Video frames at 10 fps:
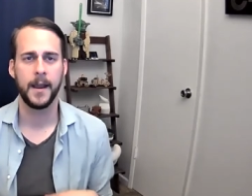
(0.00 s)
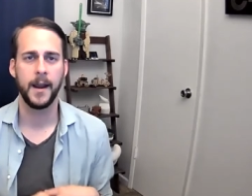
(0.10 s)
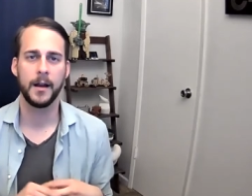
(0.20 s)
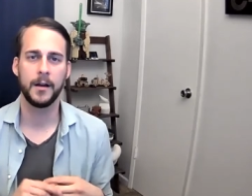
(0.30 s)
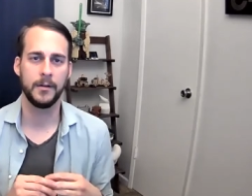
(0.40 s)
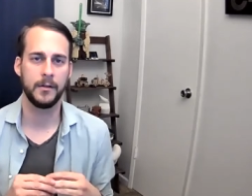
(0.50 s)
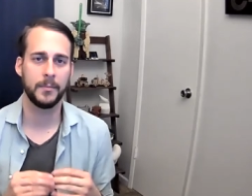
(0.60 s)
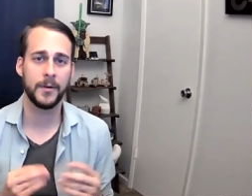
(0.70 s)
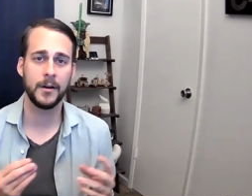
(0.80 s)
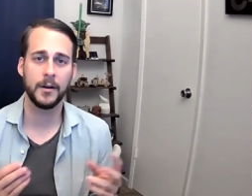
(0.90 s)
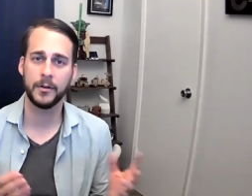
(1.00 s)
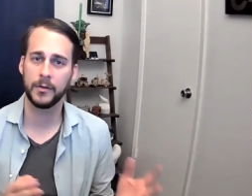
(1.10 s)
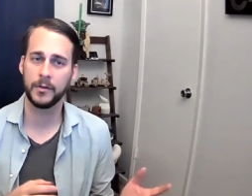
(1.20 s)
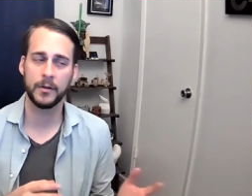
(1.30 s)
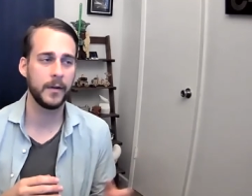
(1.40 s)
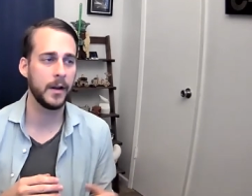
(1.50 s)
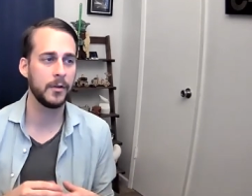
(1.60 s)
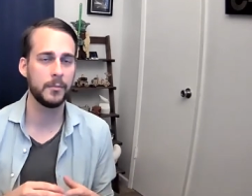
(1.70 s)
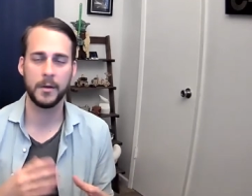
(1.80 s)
And depending on your survey,